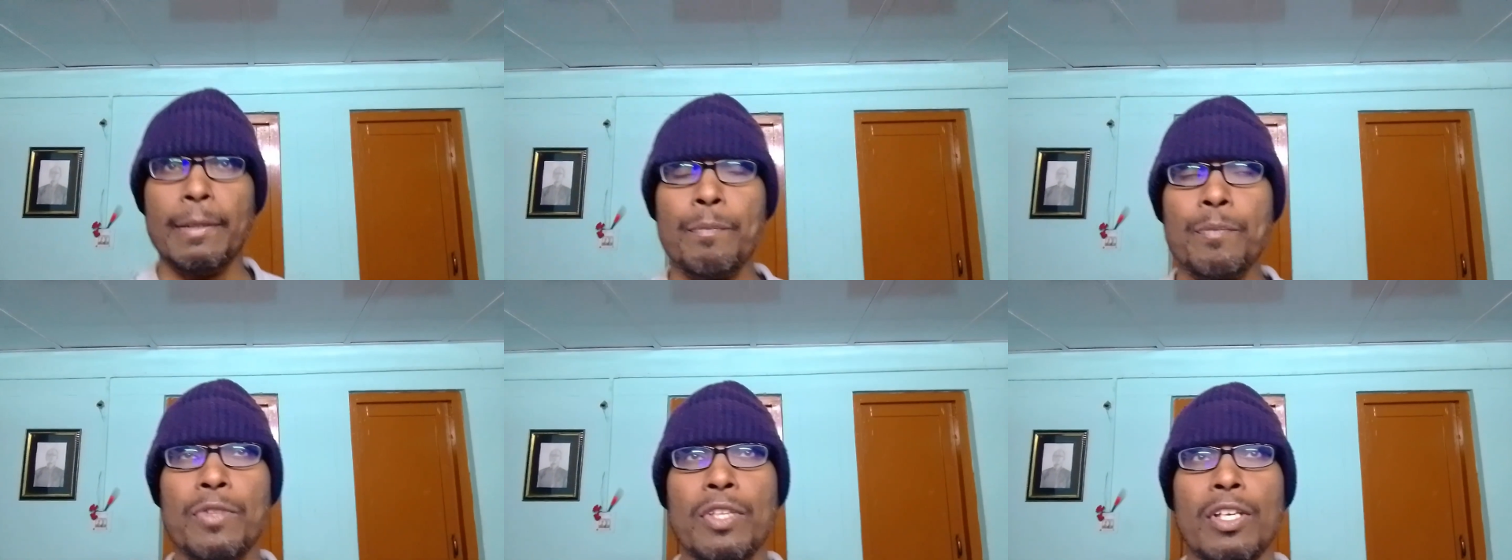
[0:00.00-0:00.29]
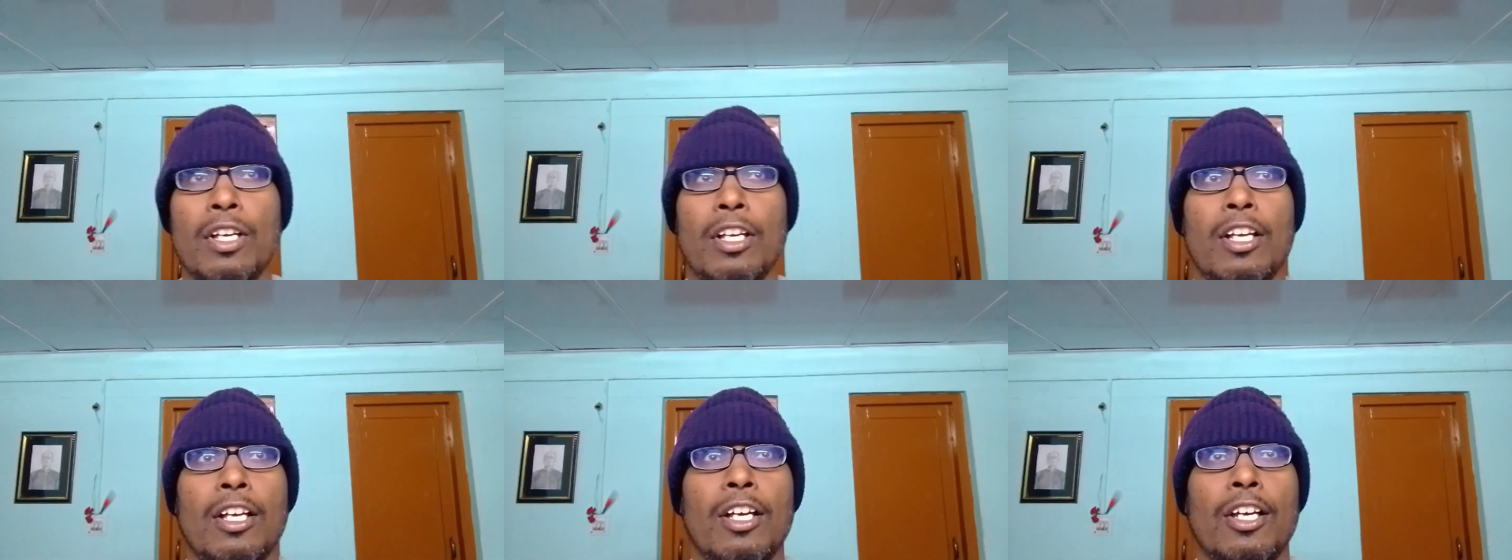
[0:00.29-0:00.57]

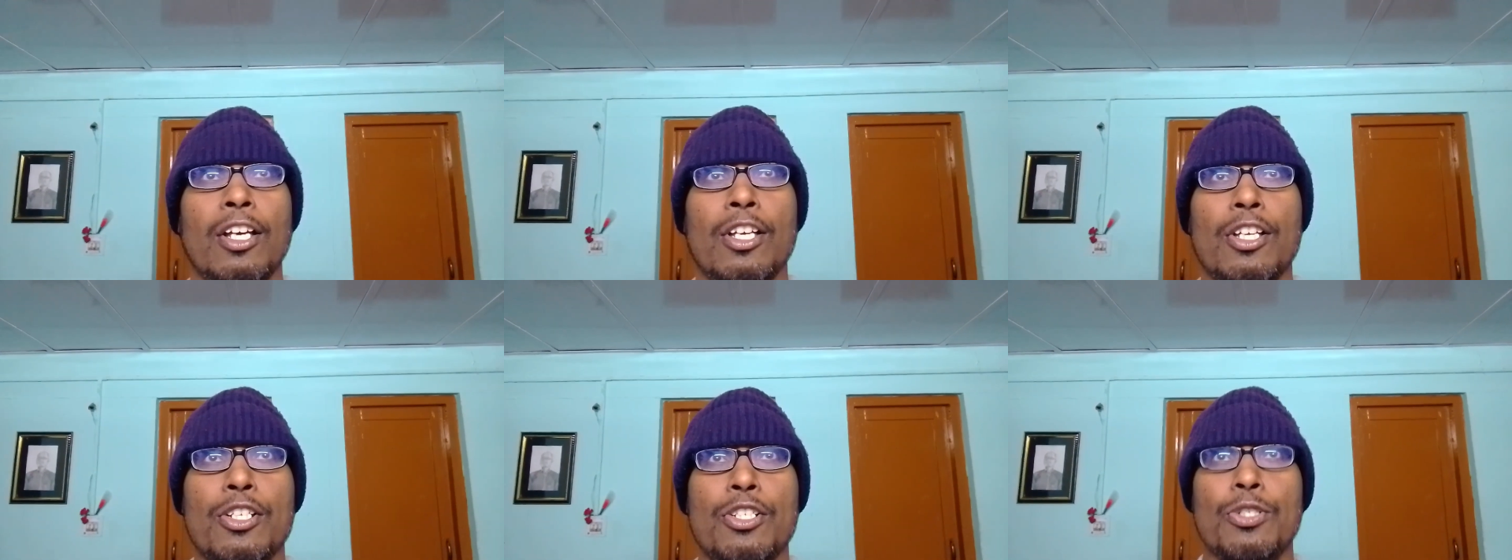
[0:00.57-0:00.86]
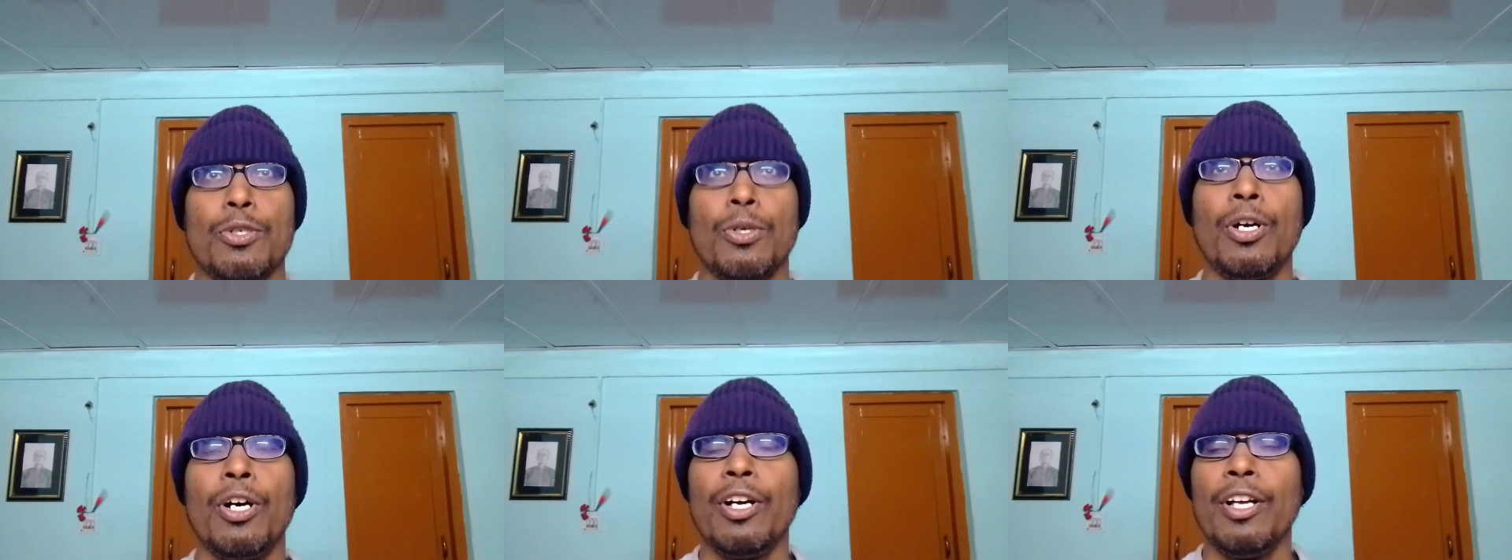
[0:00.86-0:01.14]
taken
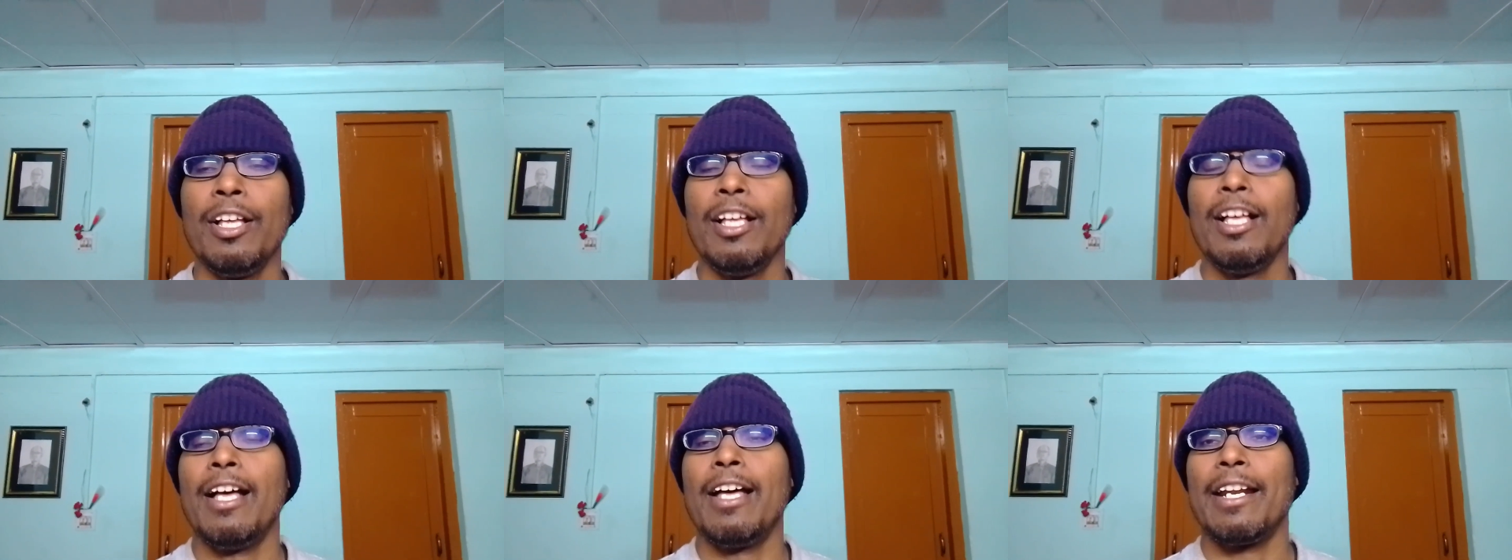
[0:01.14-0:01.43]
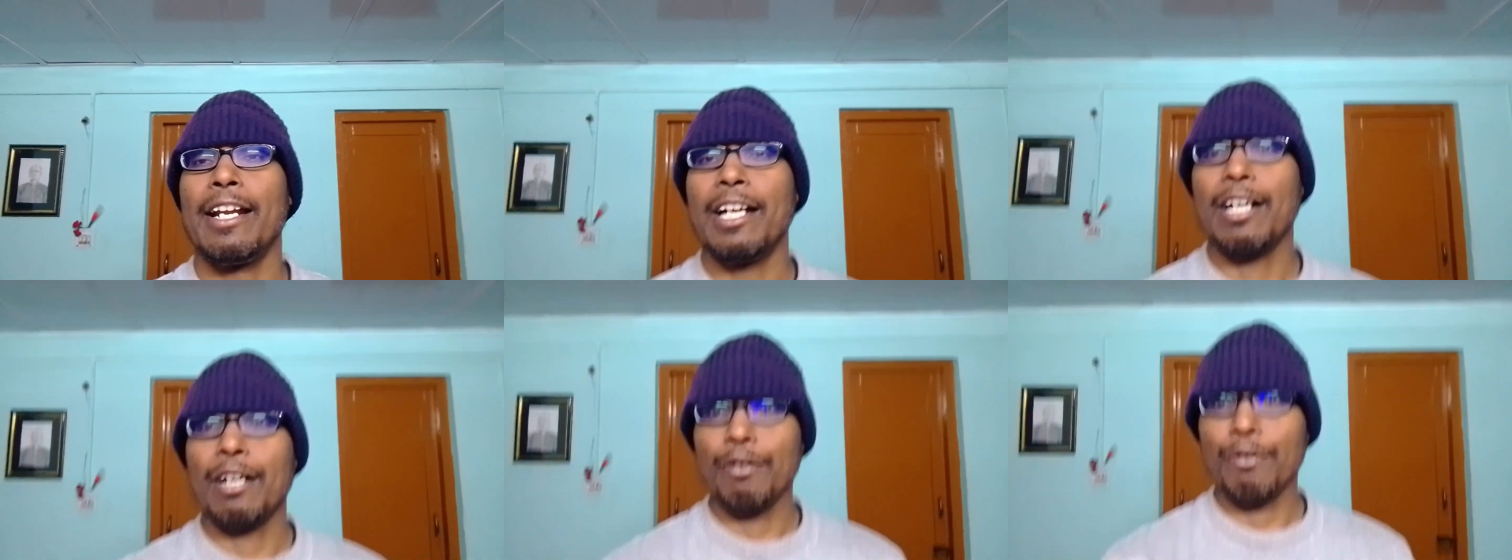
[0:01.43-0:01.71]
to
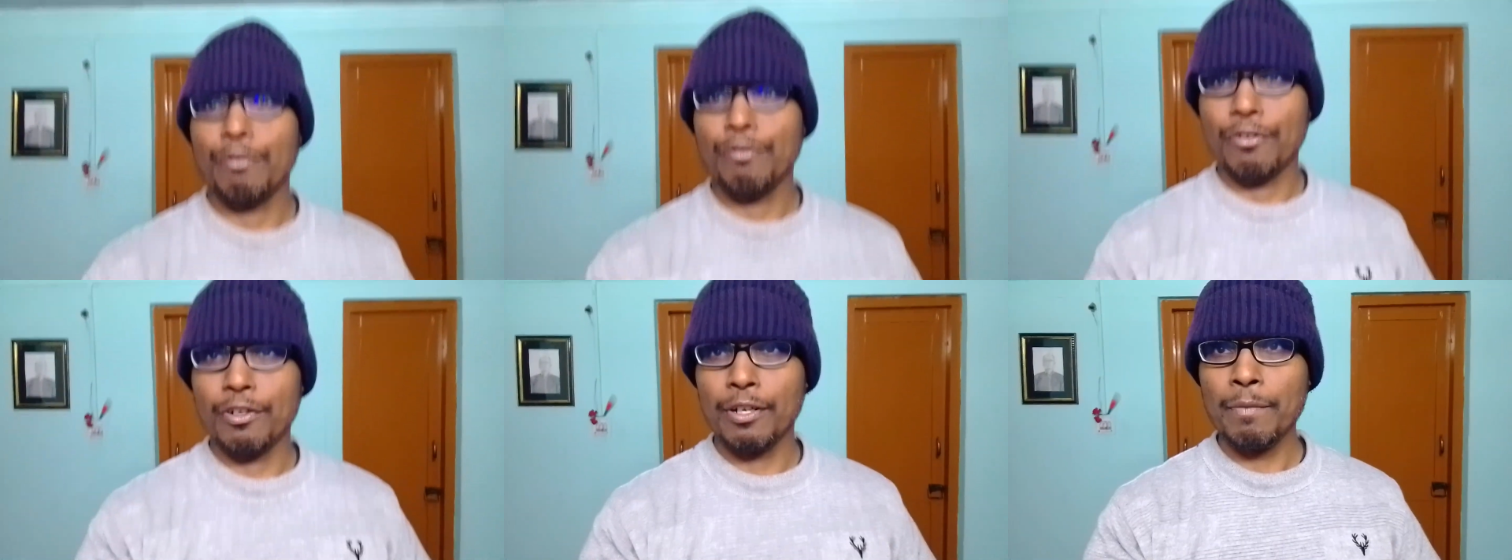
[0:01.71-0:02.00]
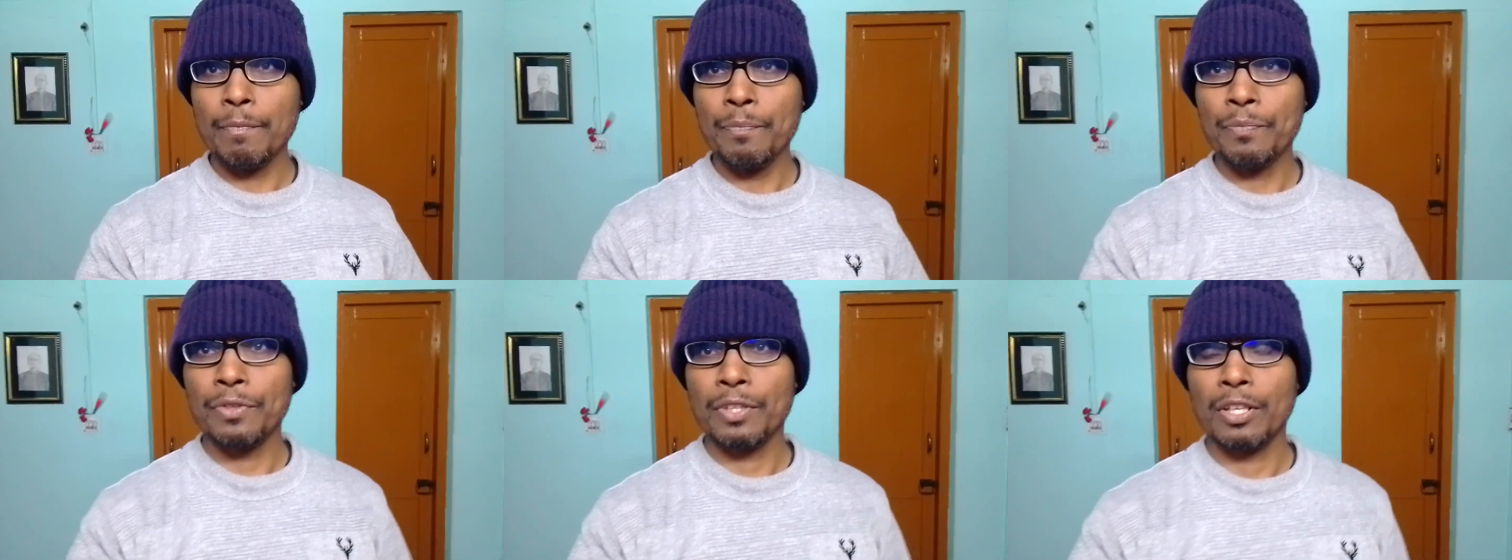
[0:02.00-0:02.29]
recover
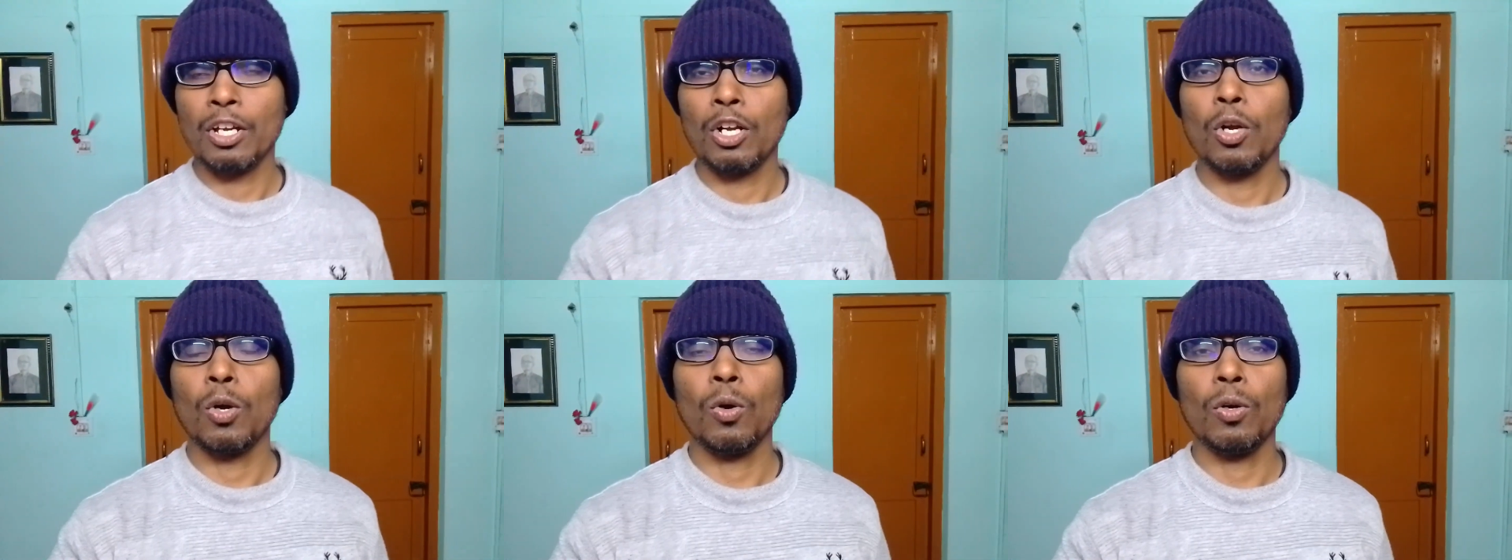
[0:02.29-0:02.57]
from